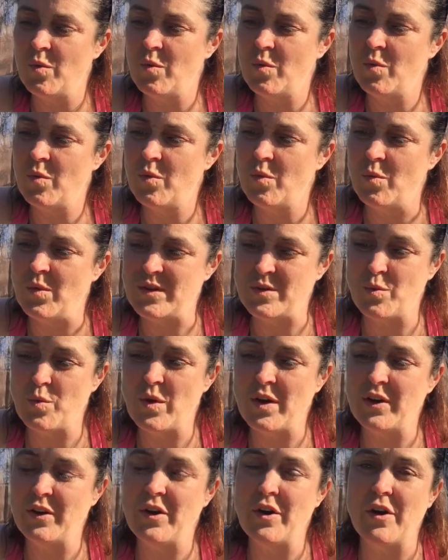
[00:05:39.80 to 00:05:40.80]
was
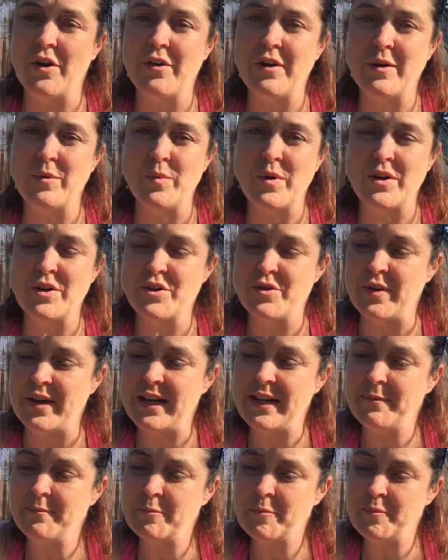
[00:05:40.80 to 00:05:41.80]
one car and one
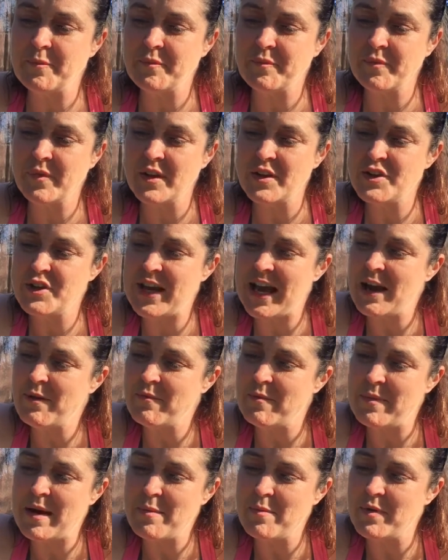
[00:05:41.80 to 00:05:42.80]
tree? She can't
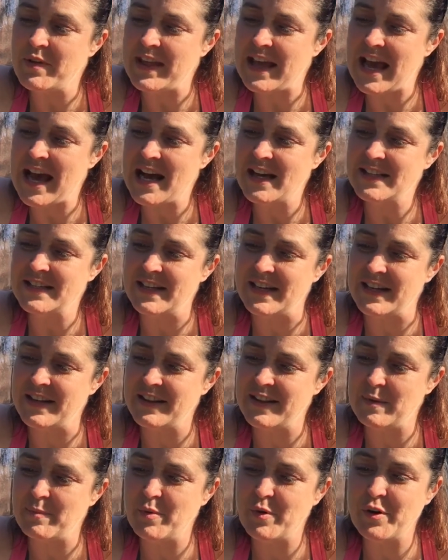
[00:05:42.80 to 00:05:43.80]
remember the
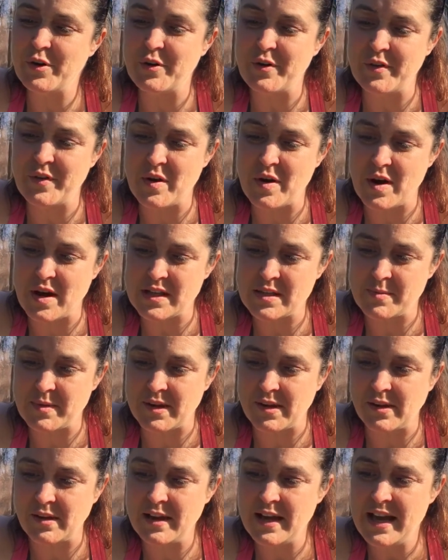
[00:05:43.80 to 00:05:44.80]
accident that put her in the
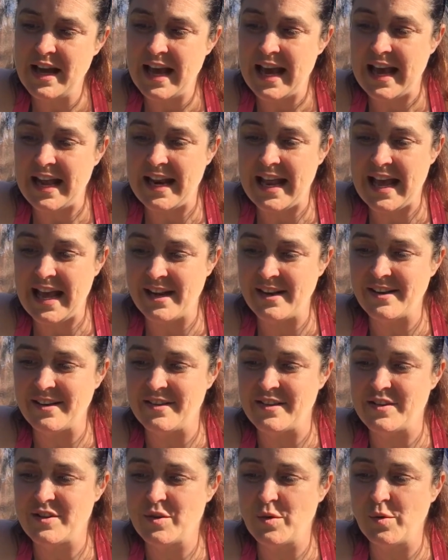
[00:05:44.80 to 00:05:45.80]
hospital and ended
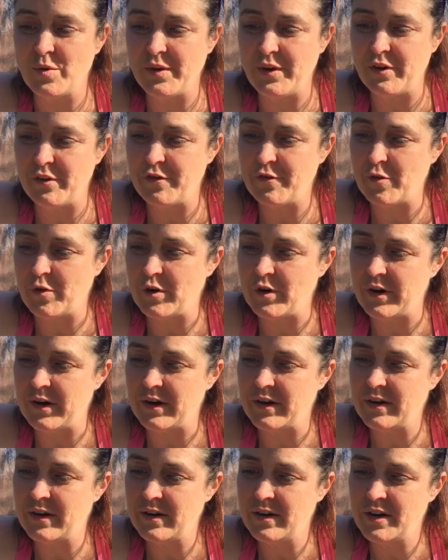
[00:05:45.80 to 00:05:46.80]
the school year for
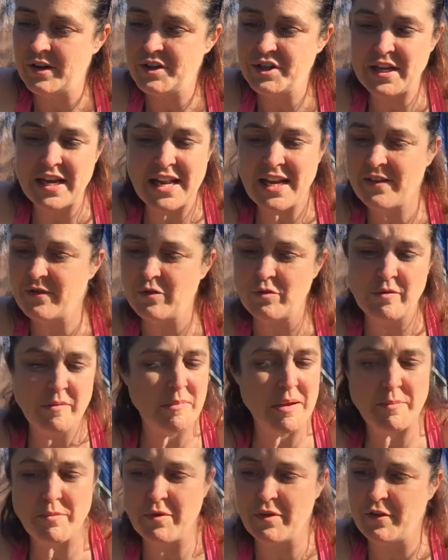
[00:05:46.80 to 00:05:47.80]
her. She can't even
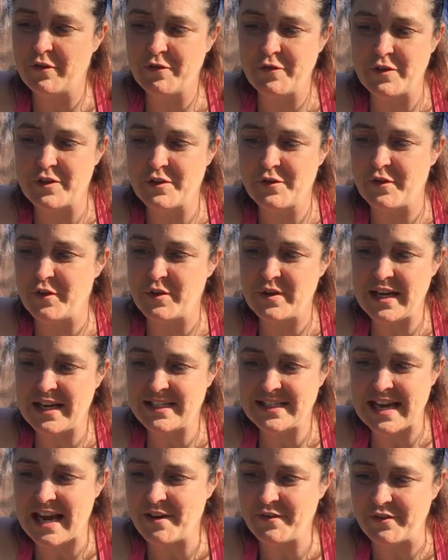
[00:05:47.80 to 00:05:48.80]
remember the first few
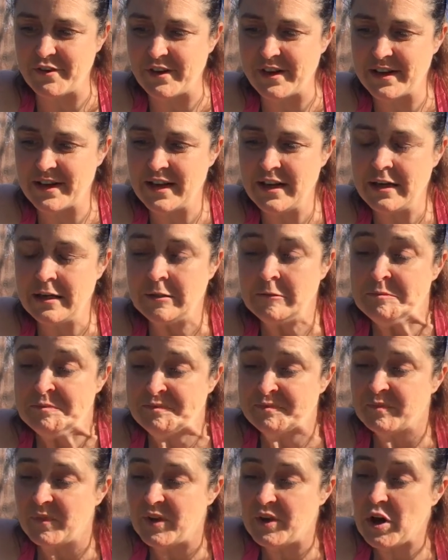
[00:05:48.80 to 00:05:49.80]
days after it.
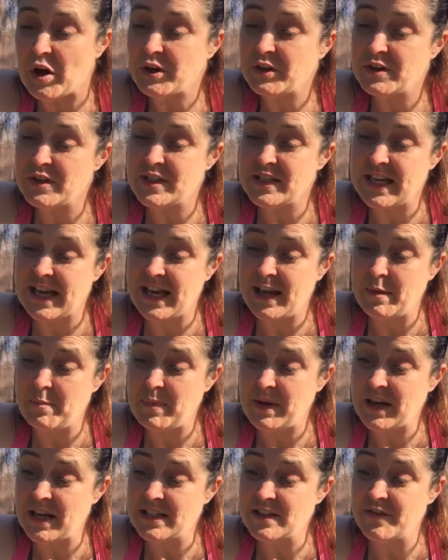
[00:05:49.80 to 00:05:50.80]
The doctors say
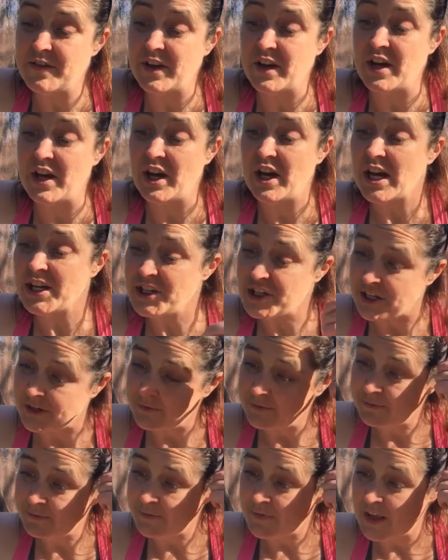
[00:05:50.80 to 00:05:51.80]
because of the
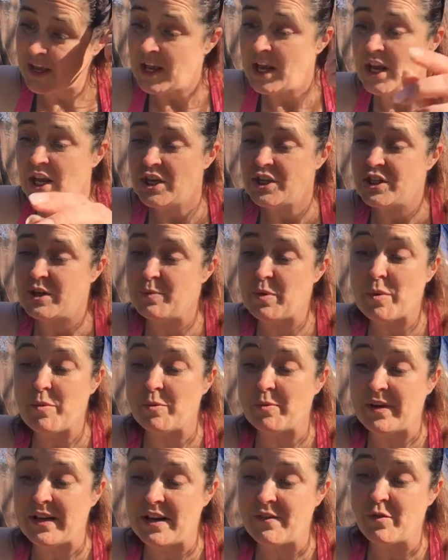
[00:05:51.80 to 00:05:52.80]
concussion, she
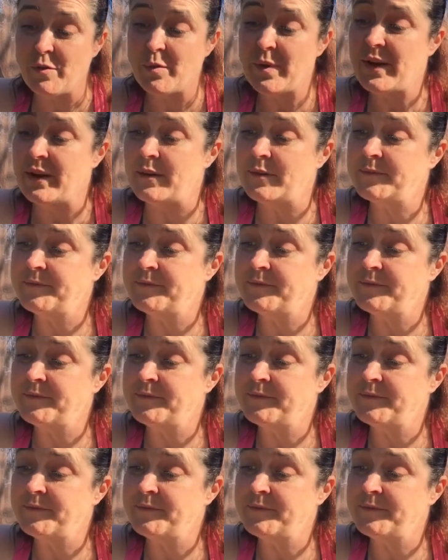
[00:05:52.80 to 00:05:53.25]
probably never will.